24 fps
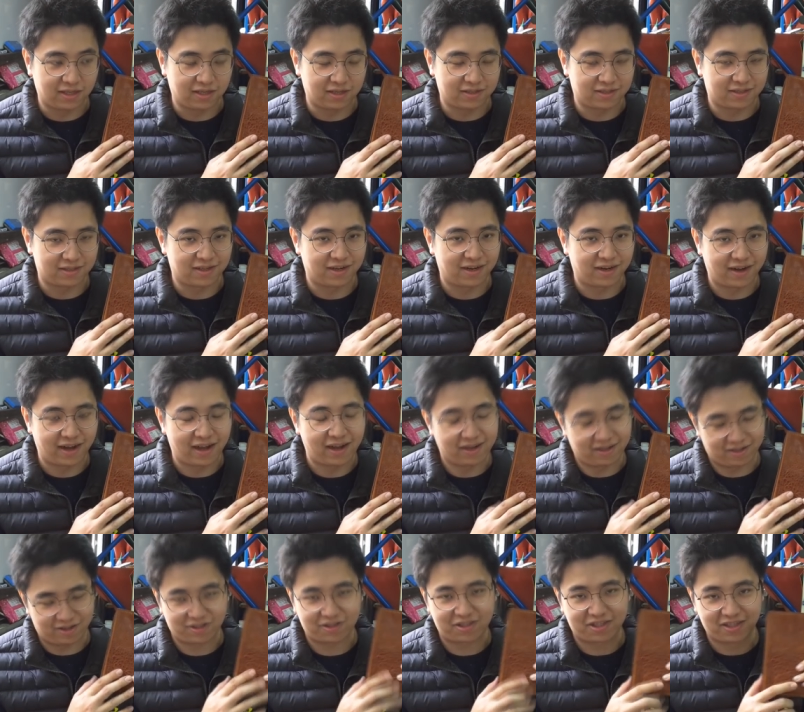It's
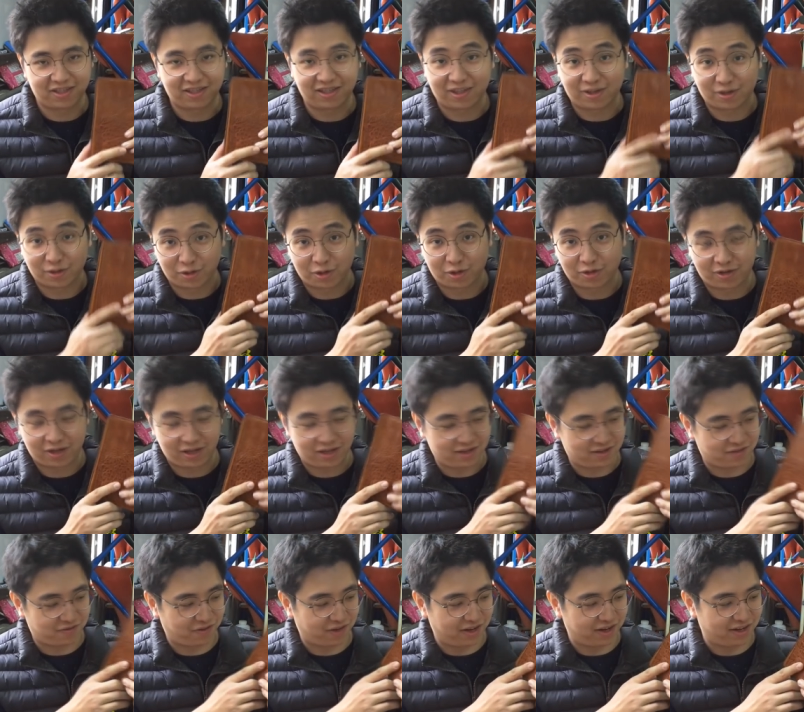like just a little naughty
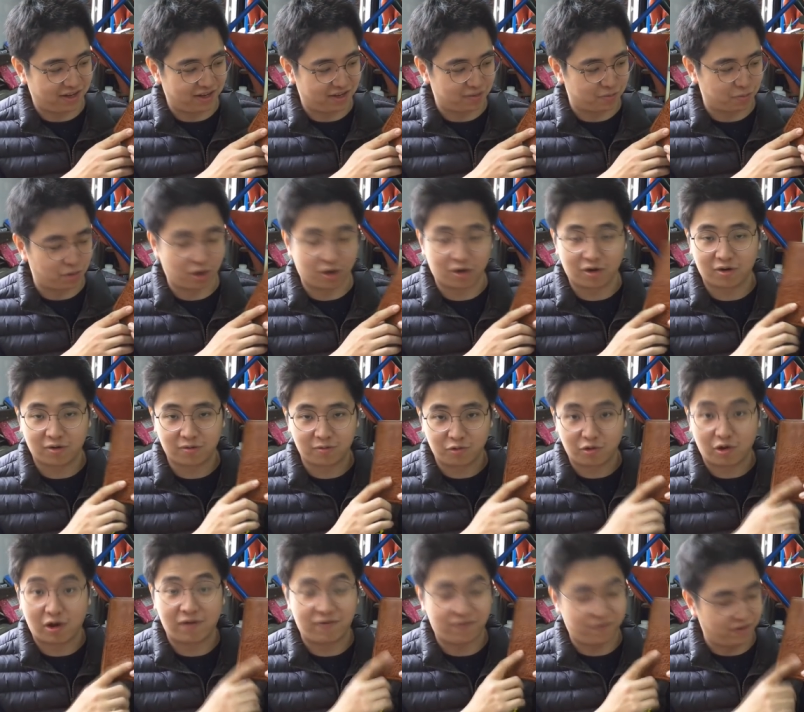feeling, more
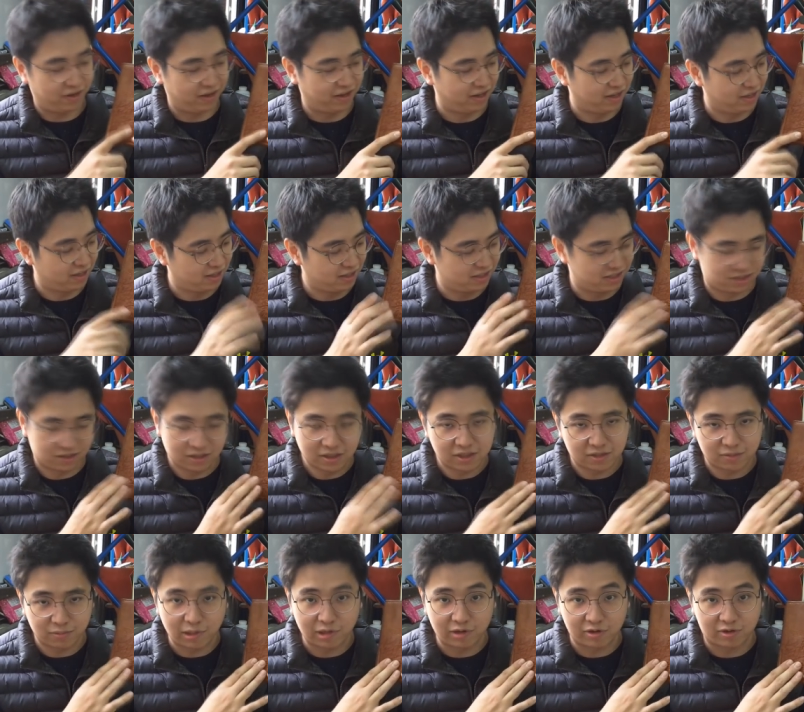rough feeling. It's
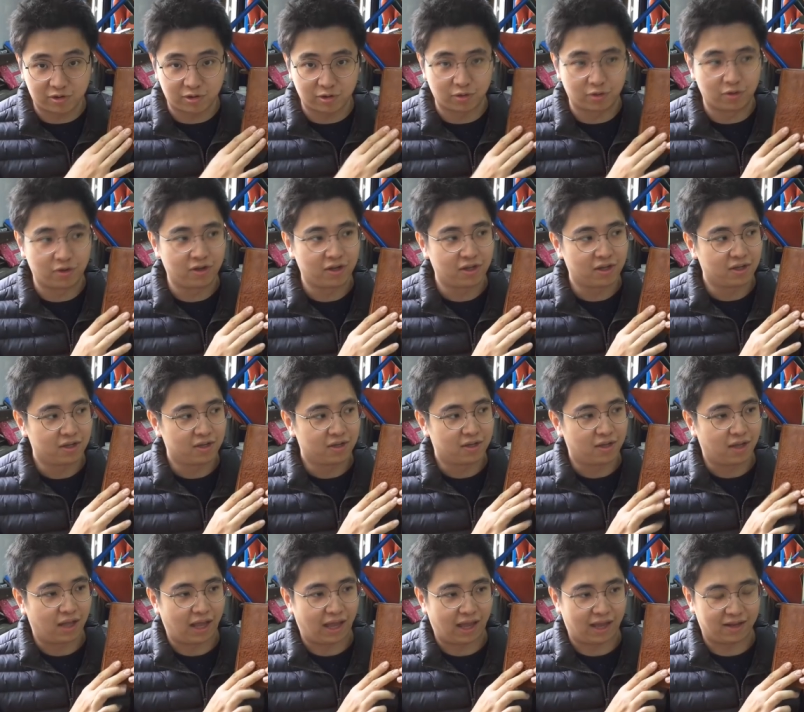it's very cool,
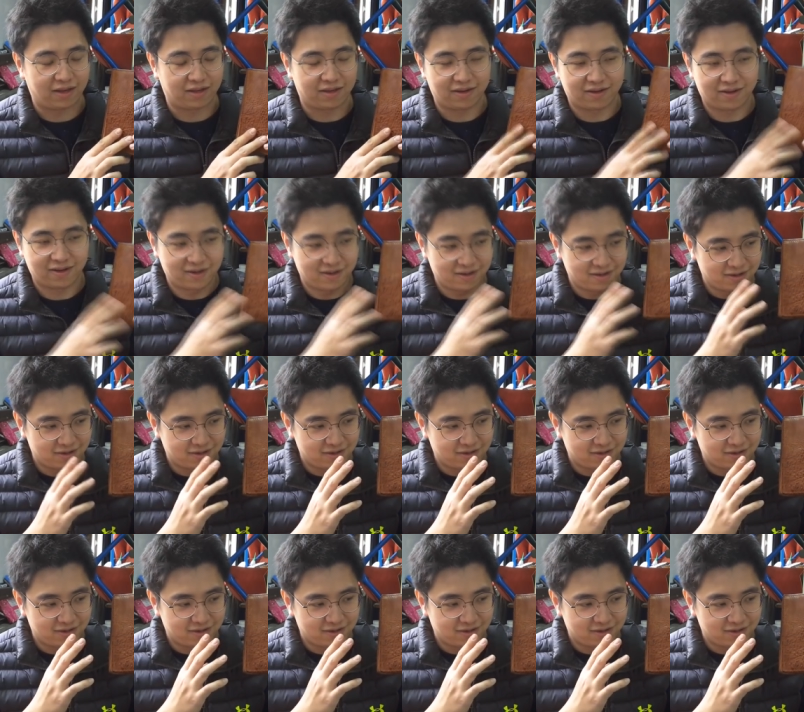and uh,